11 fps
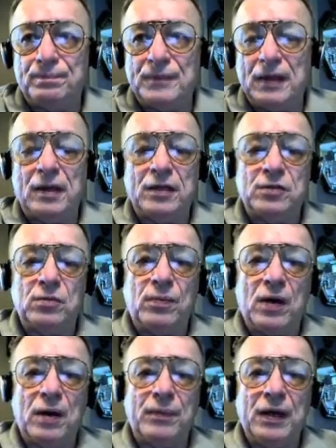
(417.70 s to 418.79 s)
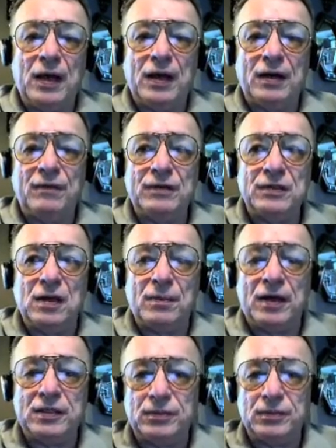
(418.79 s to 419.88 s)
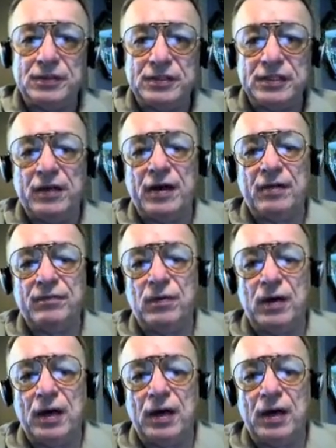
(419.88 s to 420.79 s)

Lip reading: intellectual property, and if it's not possible to sell that for